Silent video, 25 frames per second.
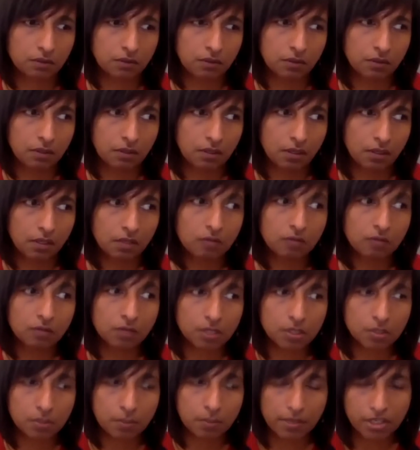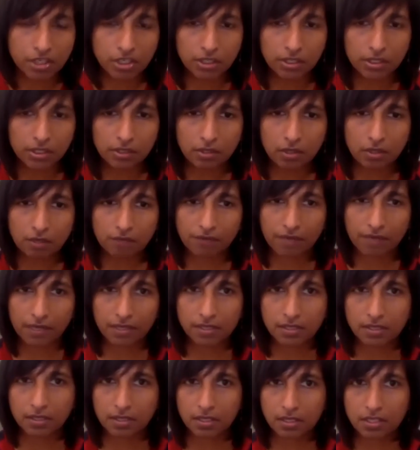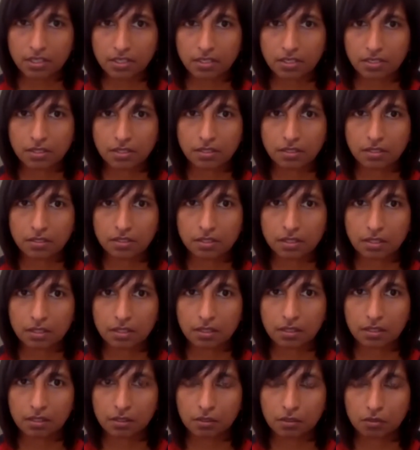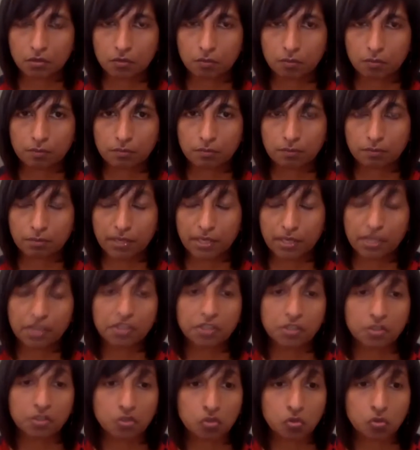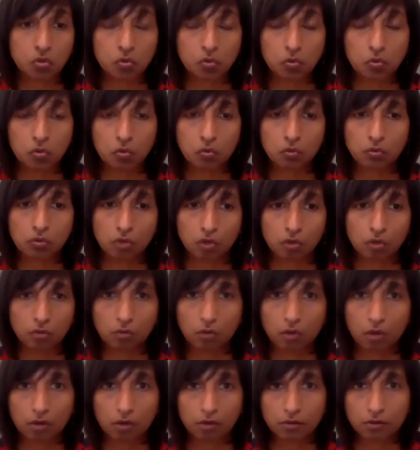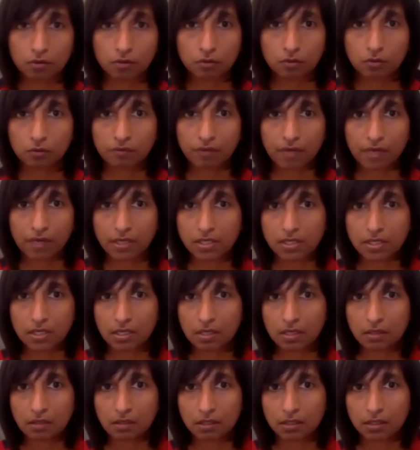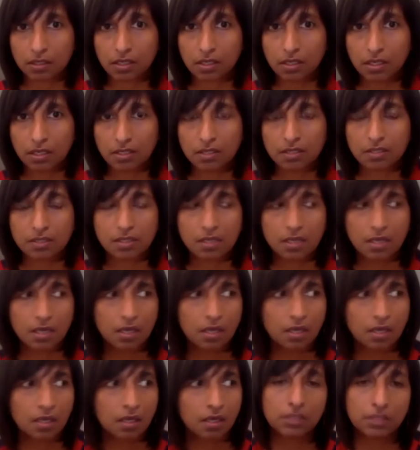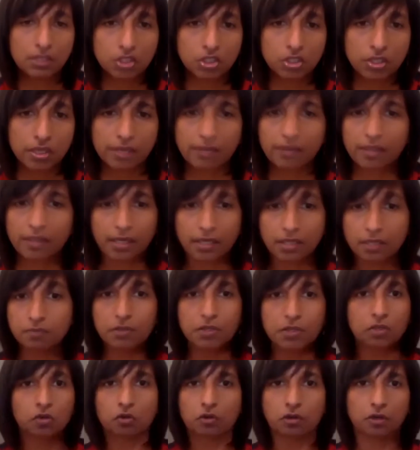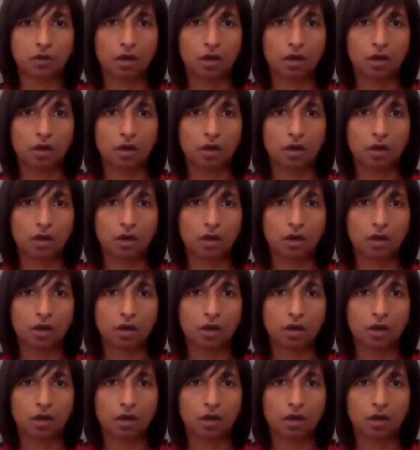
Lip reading: especially around vaccinations and, parents who don't want to vaccinate their kids. And that's been going on